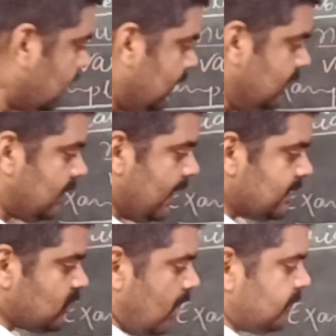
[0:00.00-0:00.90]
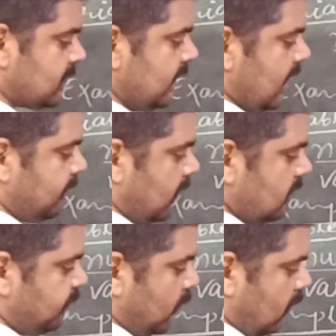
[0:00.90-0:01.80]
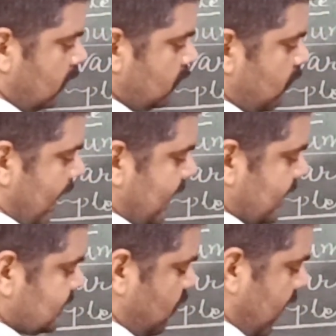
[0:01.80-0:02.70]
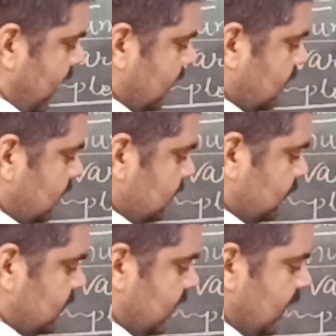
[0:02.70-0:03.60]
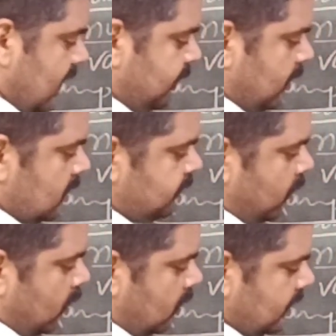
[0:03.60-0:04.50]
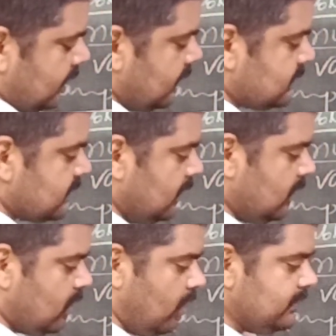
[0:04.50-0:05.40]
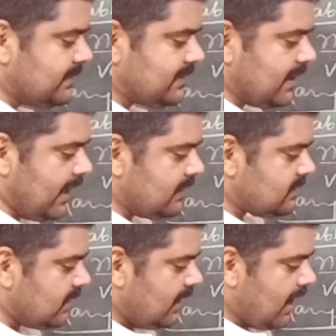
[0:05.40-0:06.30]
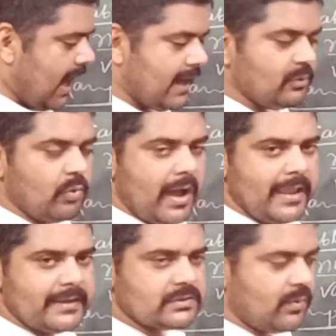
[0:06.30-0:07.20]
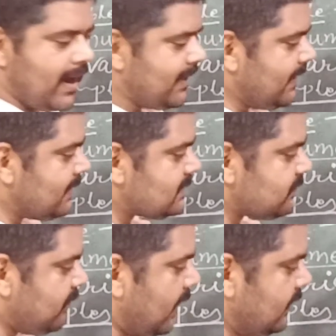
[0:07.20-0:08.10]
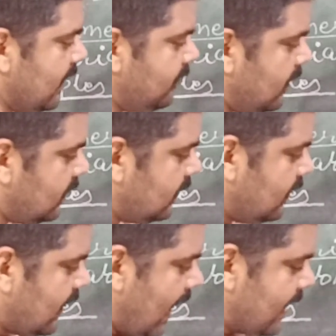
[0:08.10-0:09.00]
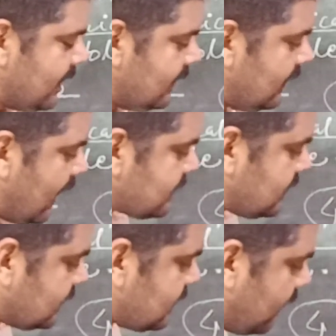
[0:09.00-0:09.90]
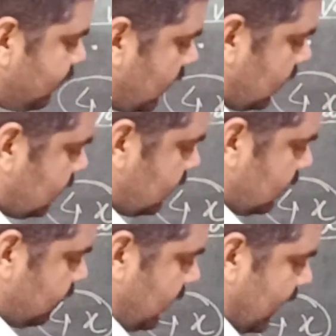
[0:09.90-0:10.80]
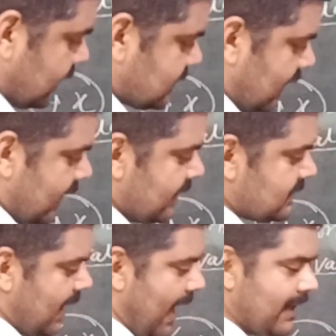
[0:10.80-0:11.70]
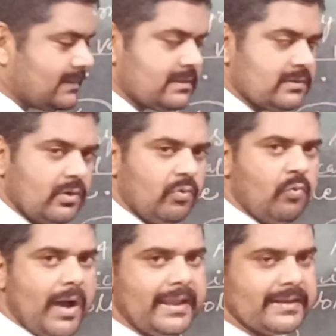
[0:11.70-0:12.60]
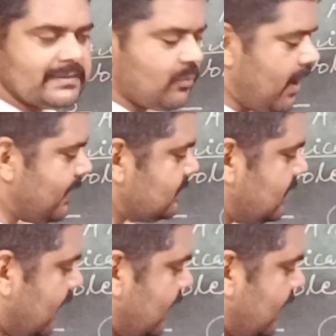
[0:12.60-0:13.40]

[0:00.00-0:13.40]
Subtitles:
In case of 3 upon 4 y squared, 3 upon 4 is constant and y square is variable. And in last example, minus 8x y square z,